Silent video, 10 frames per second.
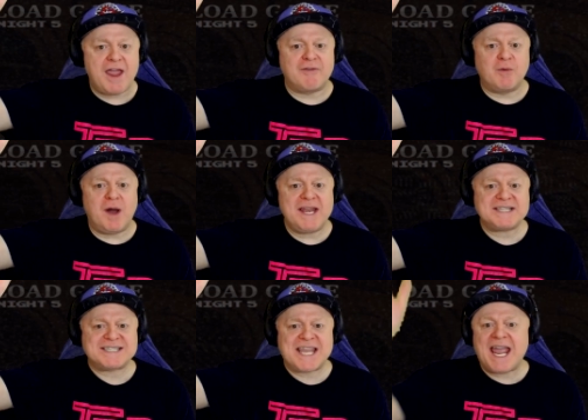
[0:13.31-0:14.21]
Hey everyone,
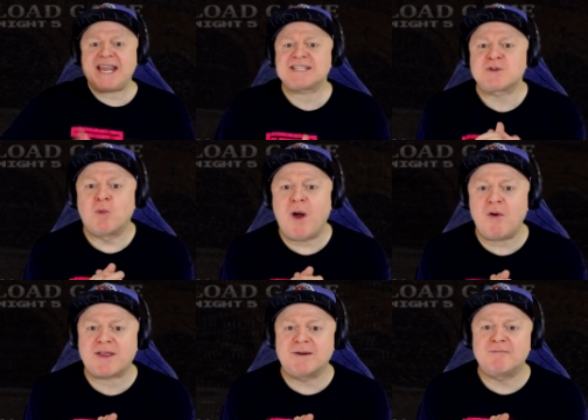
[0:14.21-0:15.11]
it's Taste!
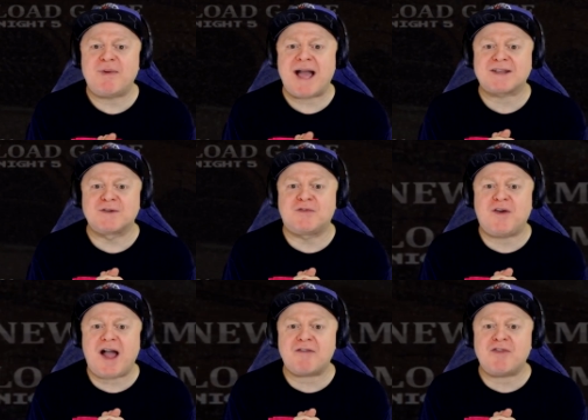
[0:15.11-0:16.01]
Welcome back to
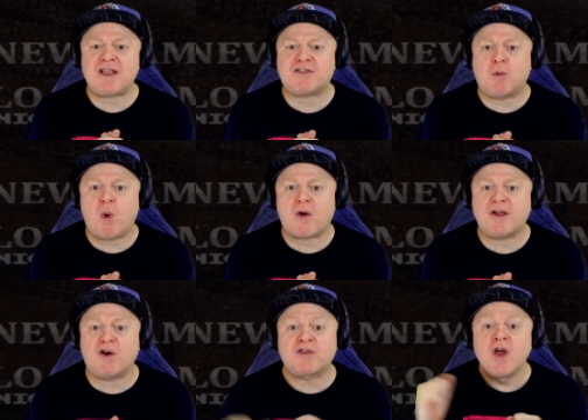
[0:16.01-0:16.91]
Five Nights at
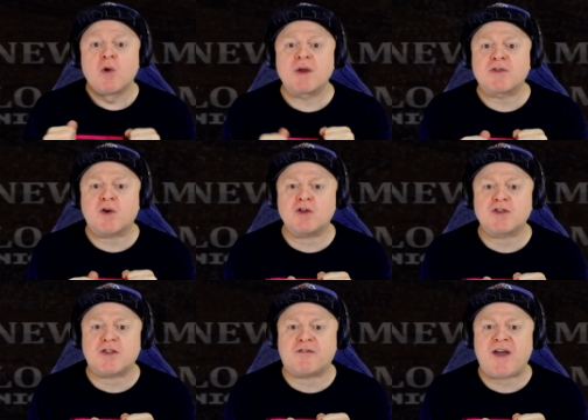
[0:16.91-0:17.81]
Wario's
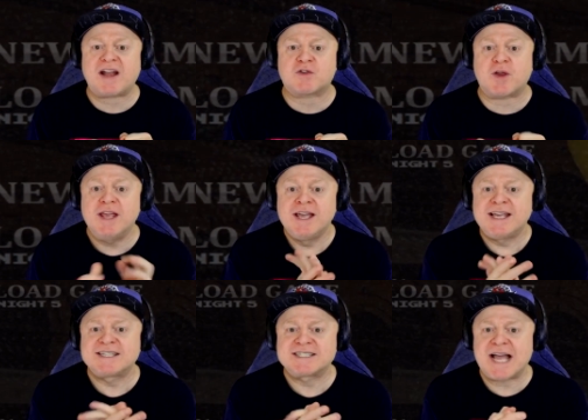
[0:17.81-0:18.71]
Return to the Factory!
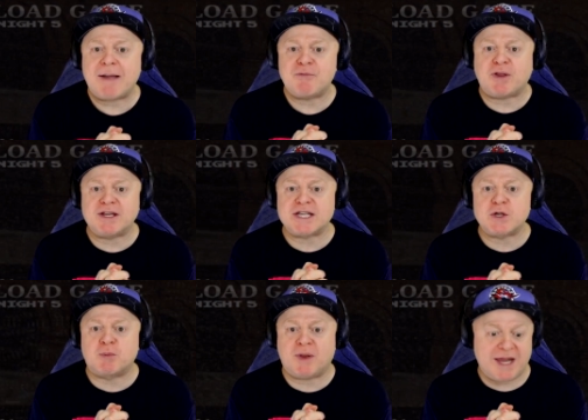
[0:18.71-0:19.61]
It's time to
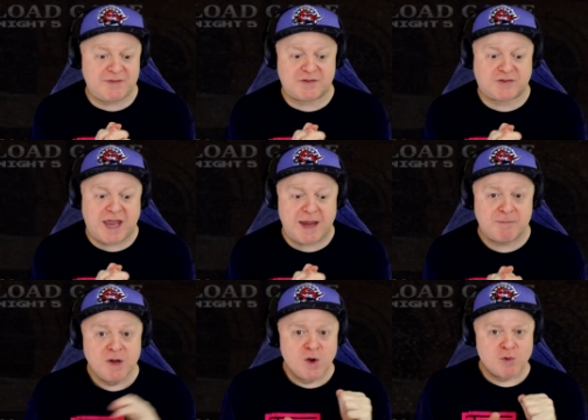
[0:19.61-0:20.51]
continue playing this
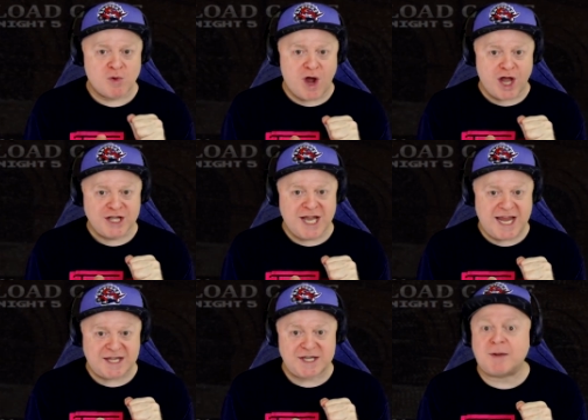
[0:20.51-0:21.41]
game. We're on
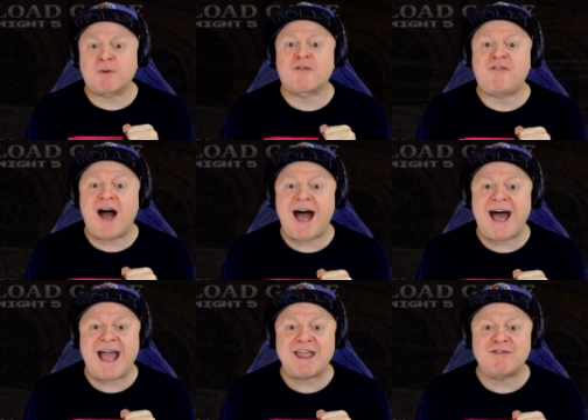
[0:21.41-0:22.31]
night number
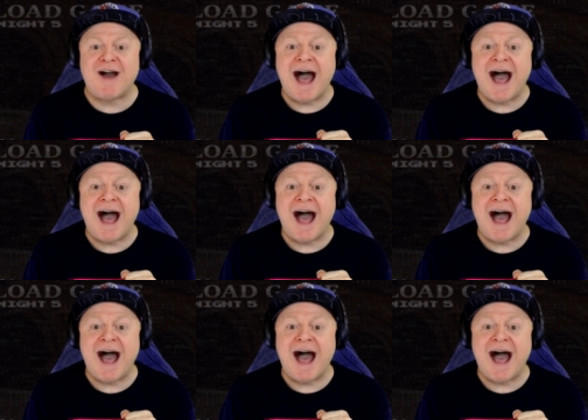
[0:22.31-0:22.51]
five!